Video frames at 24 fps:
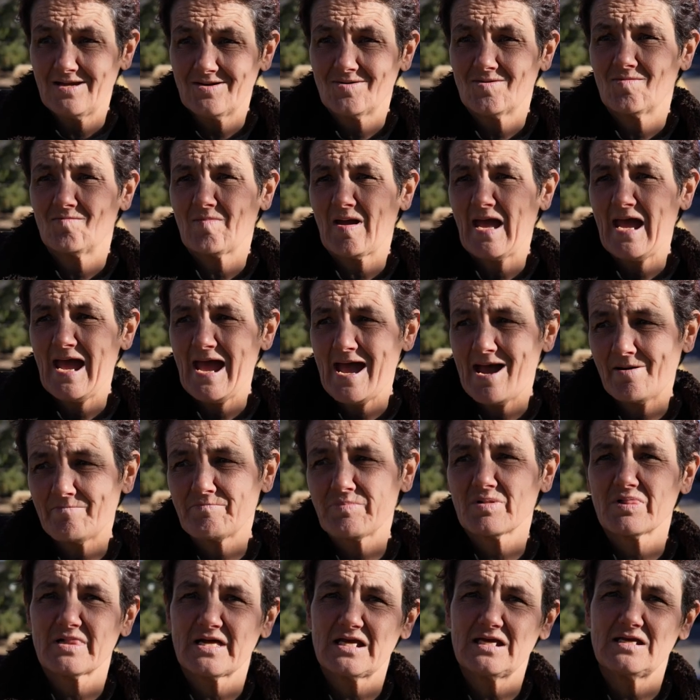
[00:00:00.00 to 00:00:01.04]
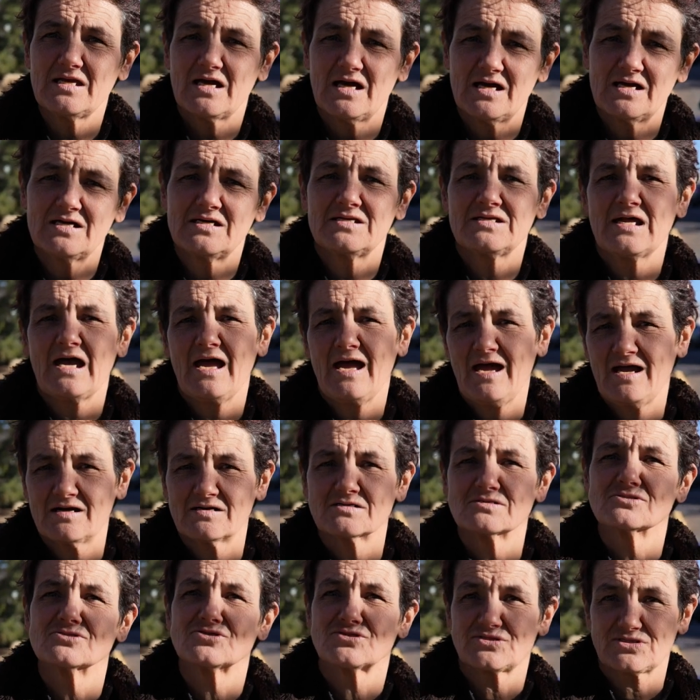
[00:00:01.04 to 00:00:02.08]
am happily
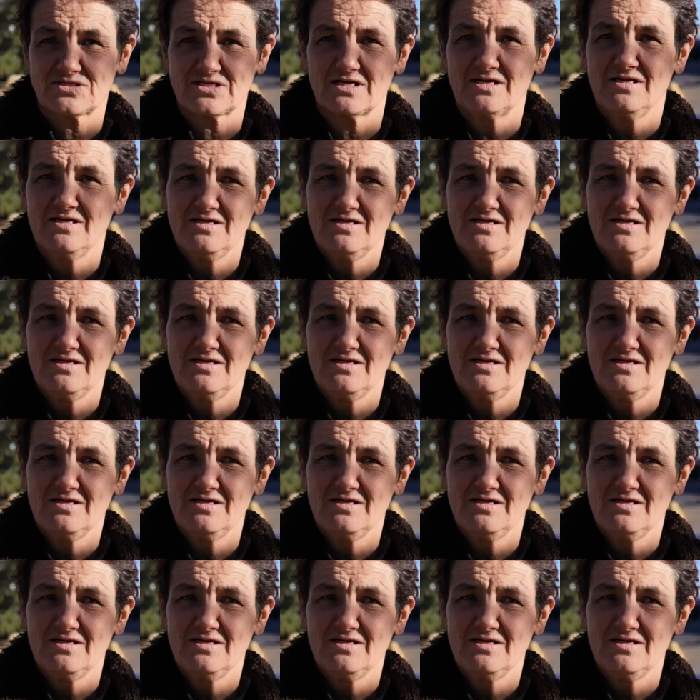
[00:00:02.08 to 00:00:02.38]
unhoused